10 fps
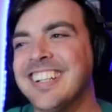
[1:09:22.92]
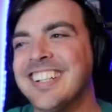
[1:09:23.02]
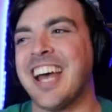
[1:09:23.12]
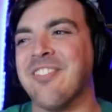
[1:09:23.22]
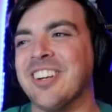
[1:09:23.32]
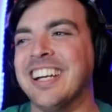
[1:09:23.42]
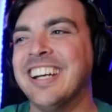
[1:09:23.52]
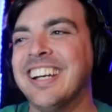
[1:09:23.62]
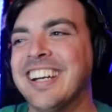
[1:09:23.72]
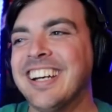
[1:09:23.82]
think it's not going to
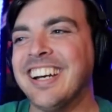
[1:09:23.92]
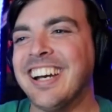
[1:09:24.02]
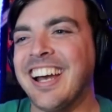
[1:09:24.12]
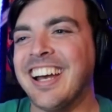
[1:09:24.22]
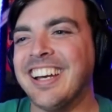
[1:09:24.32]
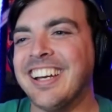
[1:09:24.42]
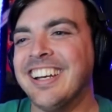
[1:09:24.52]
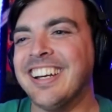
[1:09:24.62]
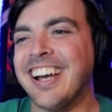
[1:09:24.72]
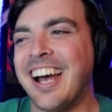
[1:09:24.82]
be. It's not going to be
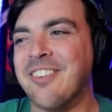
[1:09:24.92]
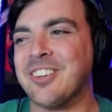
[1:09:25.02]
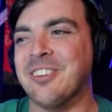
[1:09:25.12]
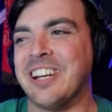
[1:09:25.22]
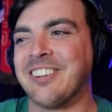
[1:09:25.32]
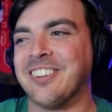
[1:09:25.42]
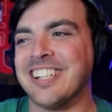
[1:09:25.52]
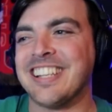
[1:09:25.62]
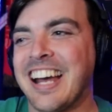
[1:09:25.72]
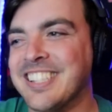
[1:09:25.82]
improved. Every week we'll
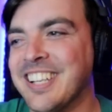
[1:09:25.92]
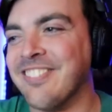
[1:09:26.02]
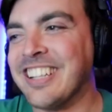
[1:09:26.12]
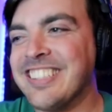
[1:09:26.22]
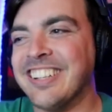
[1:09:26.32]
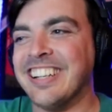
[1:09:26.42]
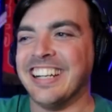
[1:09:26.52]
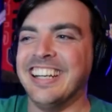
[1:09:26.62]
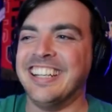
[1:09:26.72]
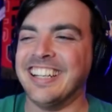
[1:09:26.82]
just add something to it.
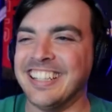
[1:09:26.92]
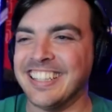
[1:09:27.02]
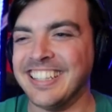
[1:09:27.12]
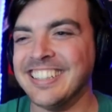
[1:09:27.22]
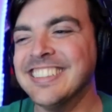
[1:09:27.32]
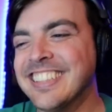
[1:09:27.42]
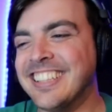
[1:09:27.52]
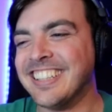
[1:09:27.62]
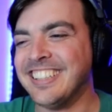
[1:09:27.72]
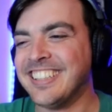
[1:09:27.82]
yeah,
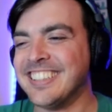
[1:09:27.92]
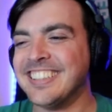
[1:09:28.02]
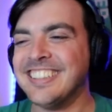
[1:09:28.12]
exactly.